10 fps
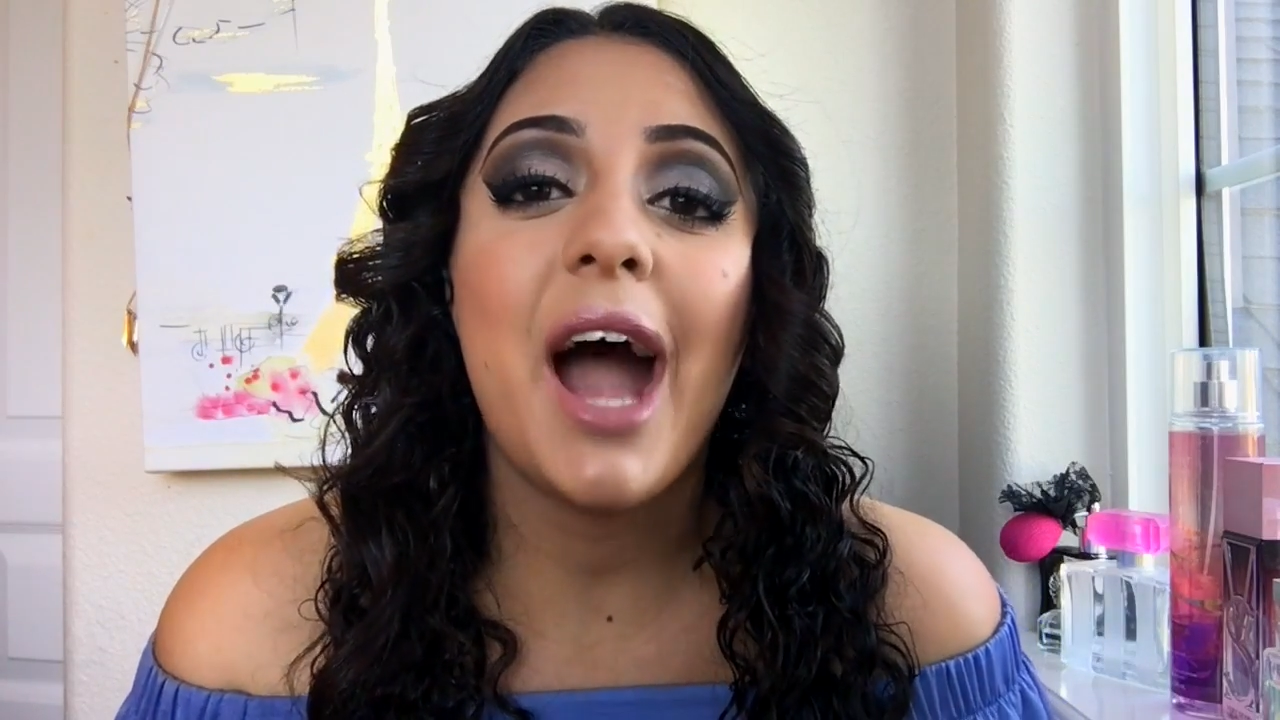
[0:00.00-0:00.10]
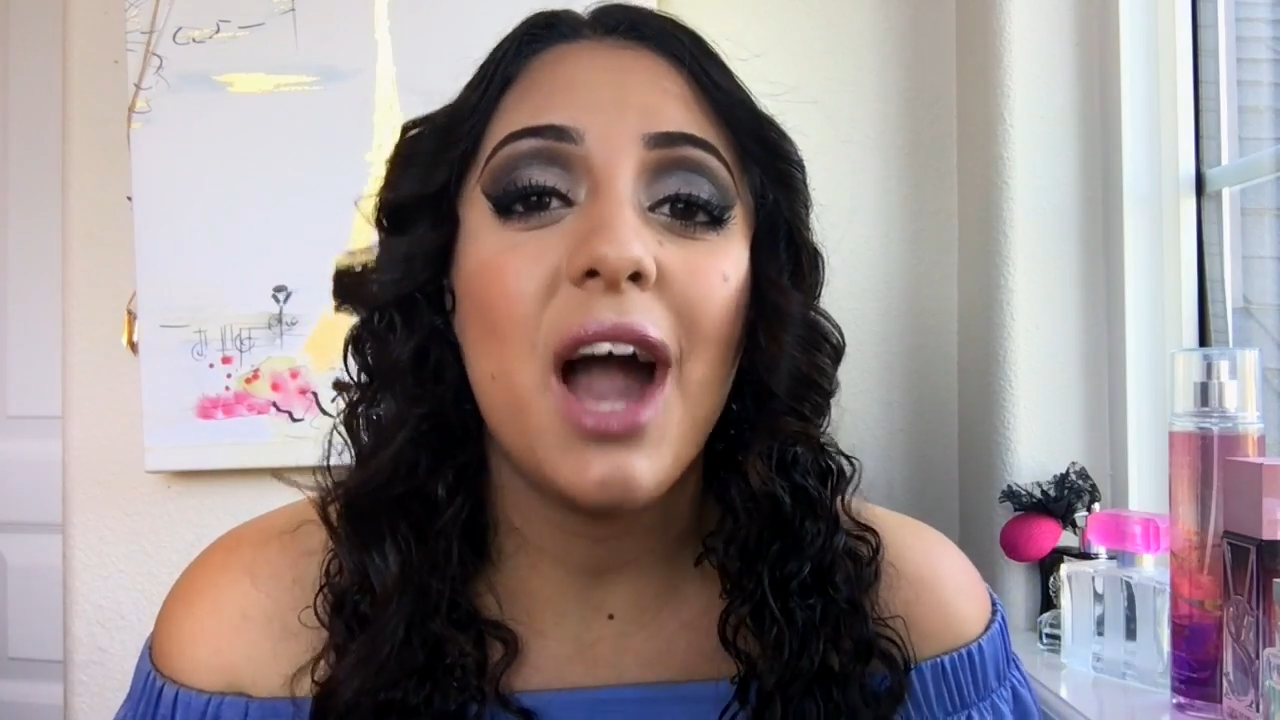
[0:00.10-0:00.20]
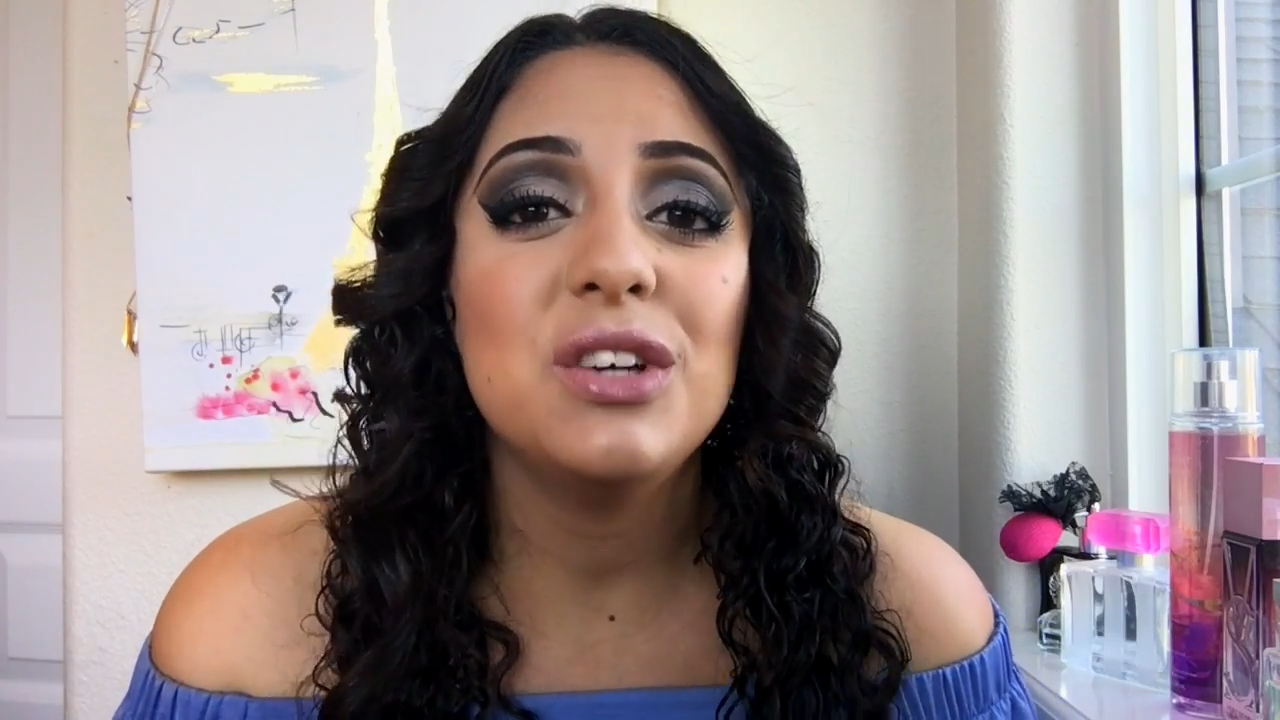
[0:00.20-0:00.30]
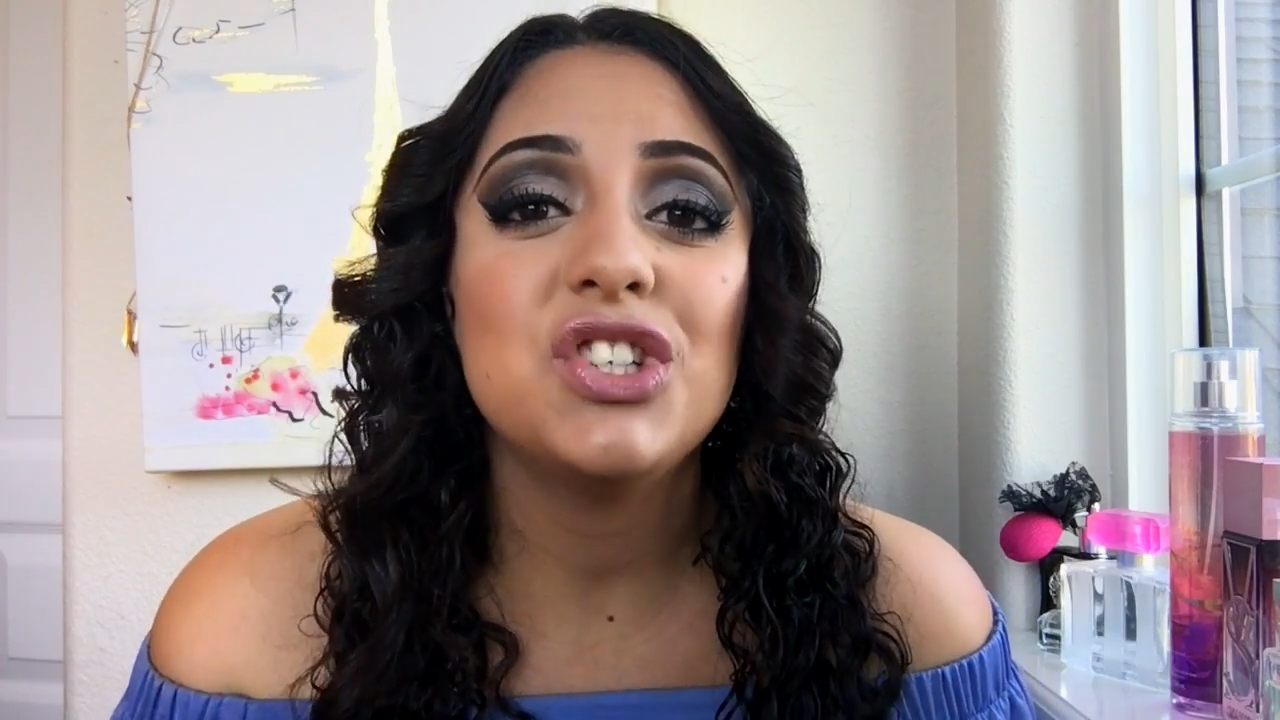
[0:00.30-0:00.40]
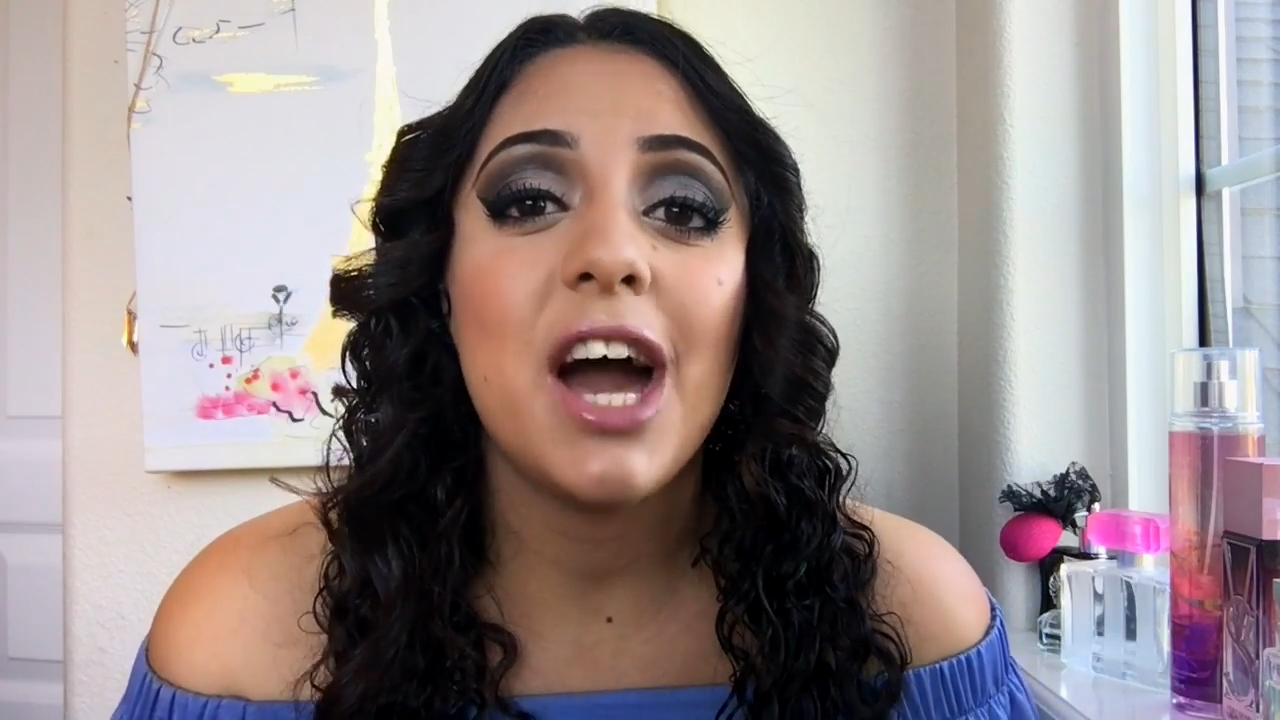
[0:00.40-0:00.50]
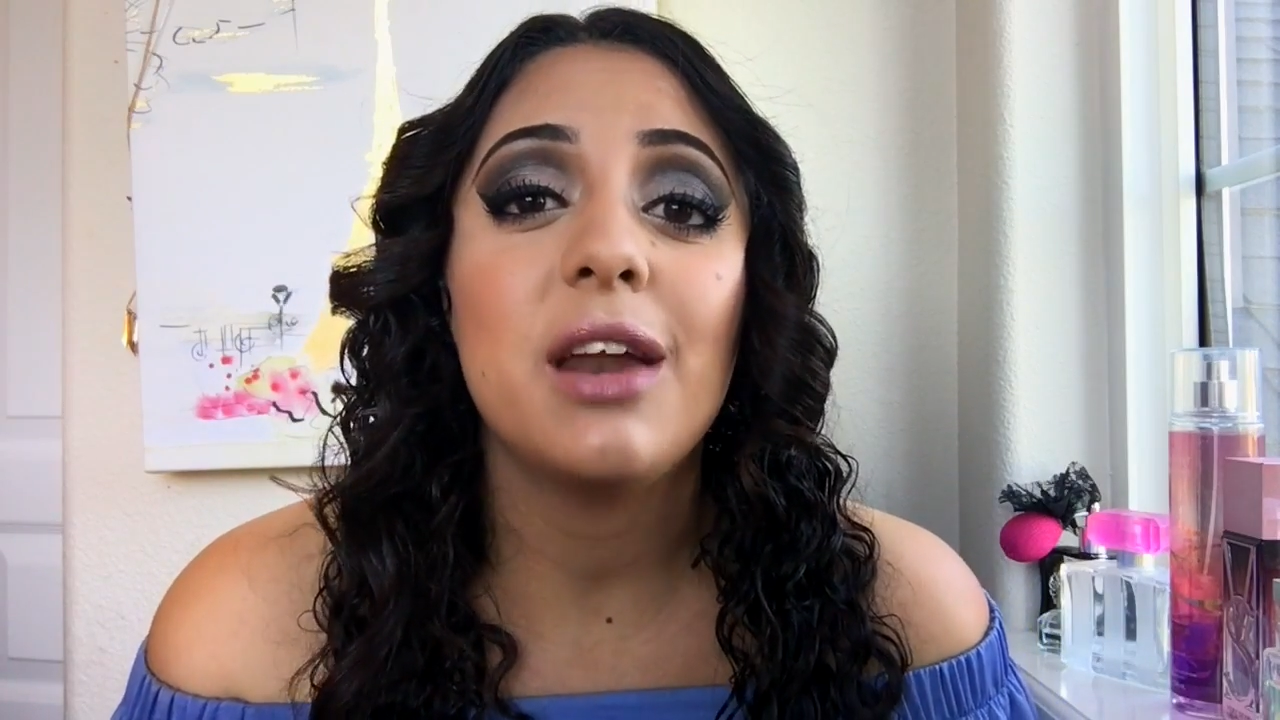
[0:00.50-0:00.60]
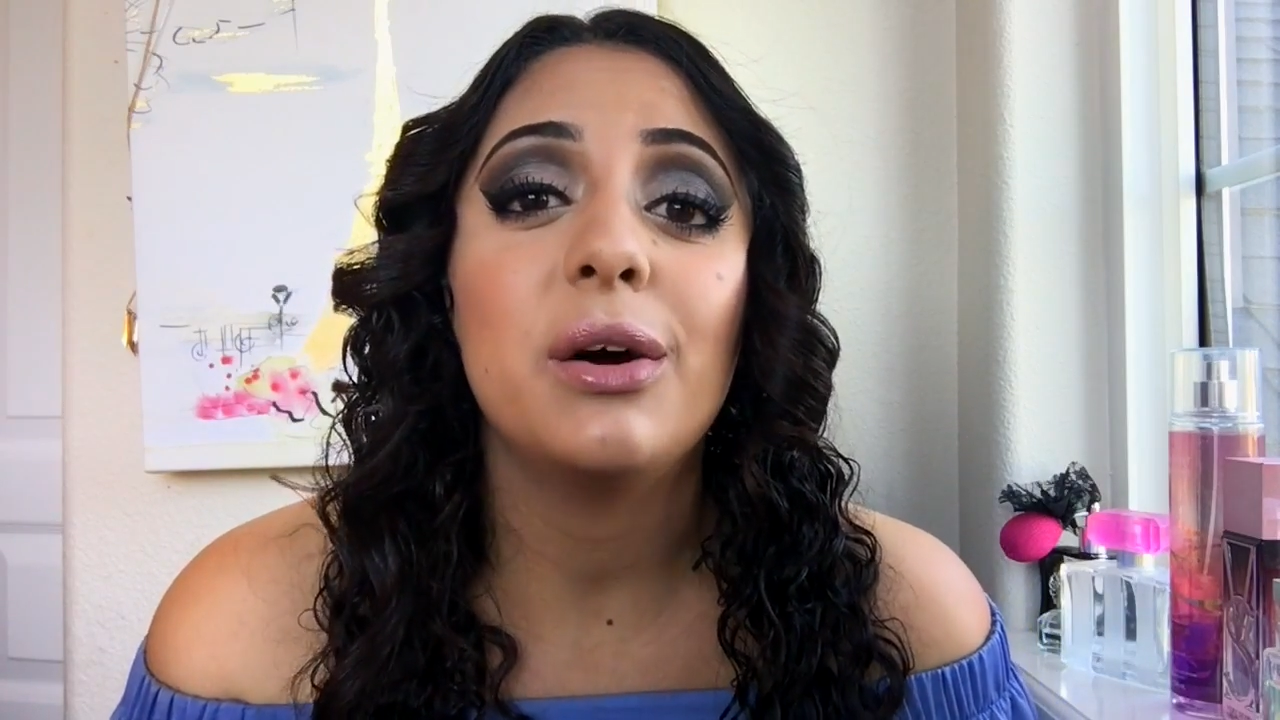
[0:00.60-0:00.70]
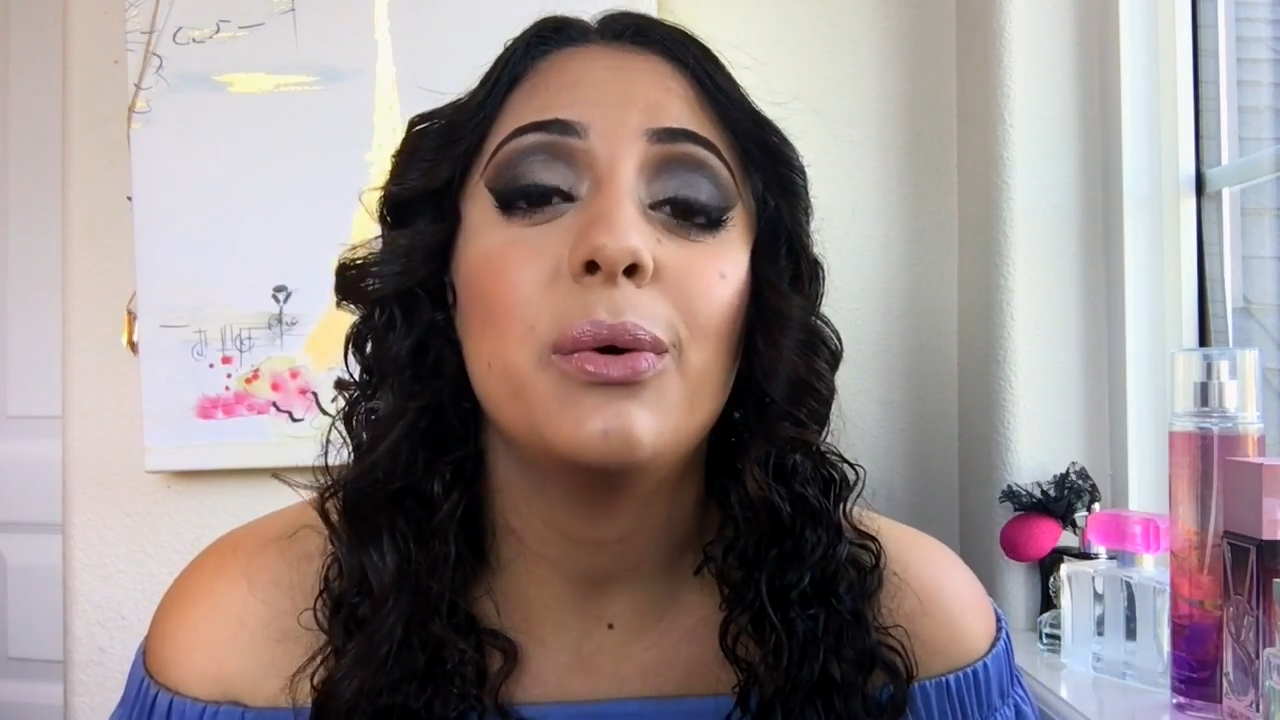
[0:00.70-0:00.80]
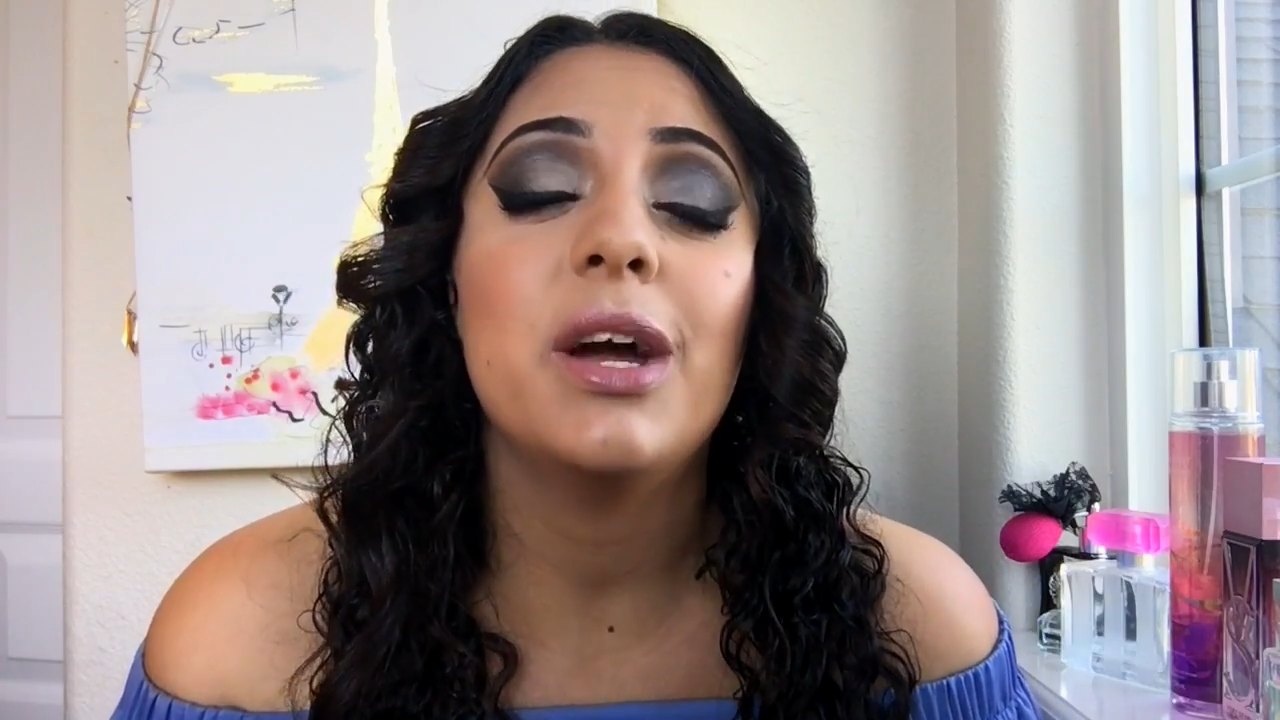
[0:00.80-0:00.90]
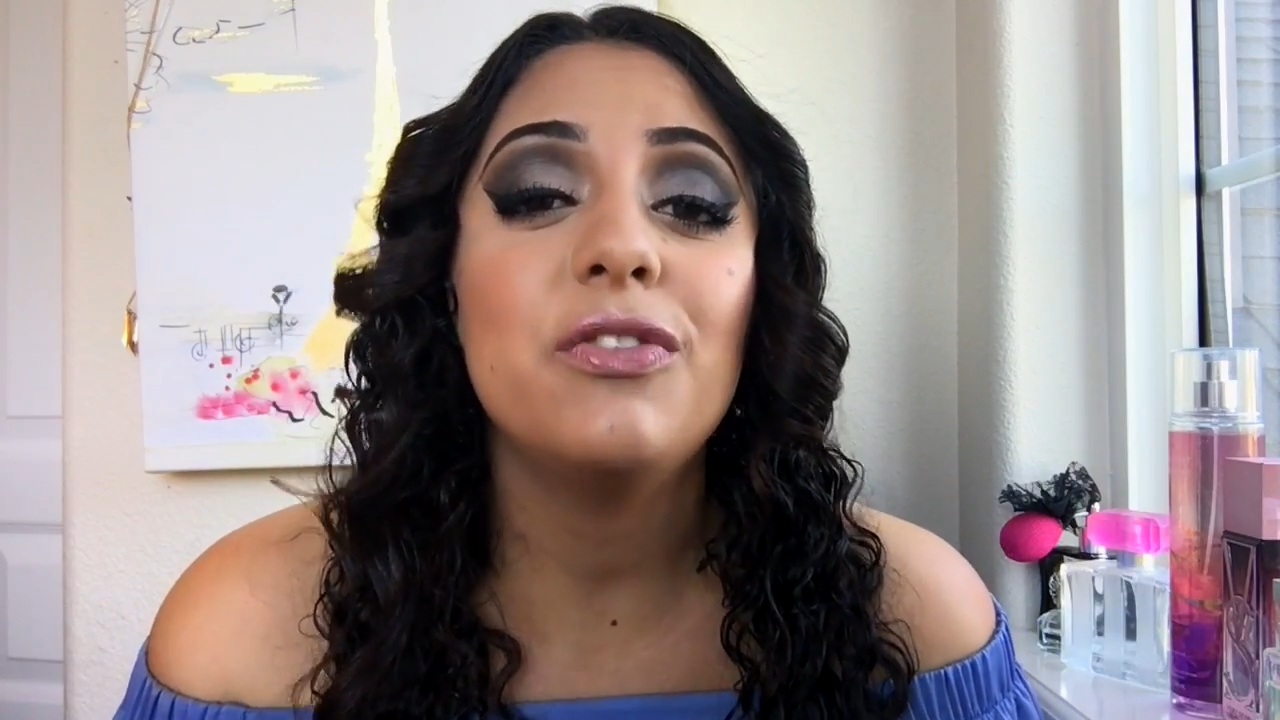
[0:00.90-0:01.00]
eyeshadow